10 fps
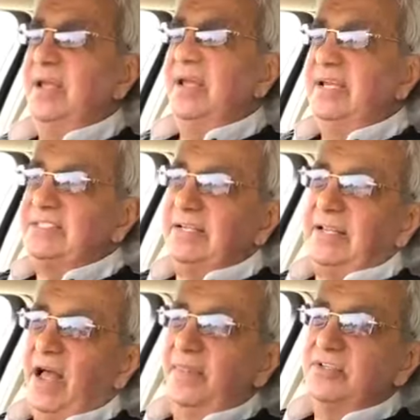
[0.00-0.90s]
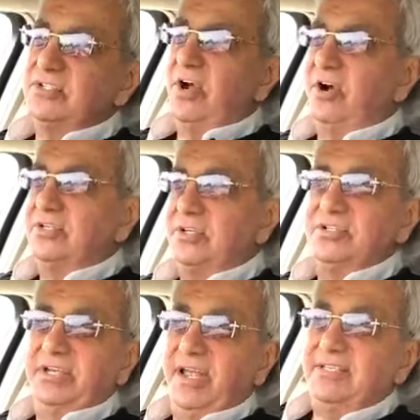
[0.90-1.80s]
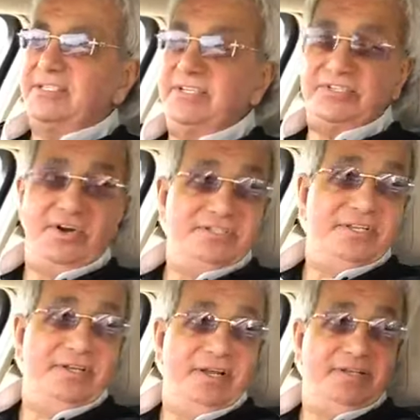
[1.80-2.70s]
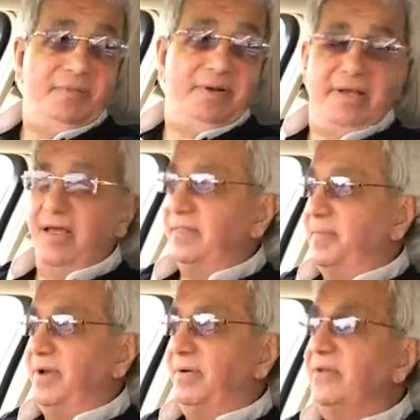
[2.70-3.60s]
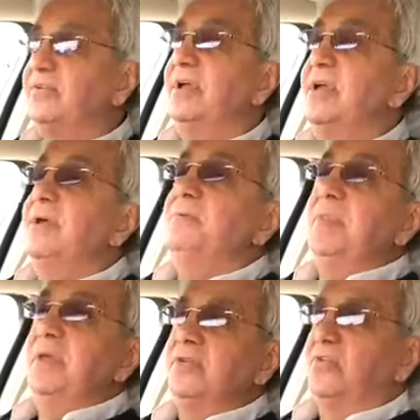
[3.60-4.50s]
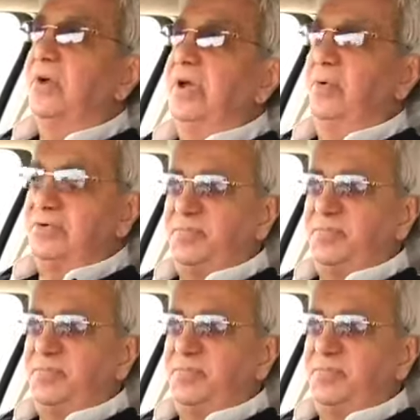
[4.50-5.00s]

He said, count the stars, because you can't see stars in the daytime and count them anyways. So it was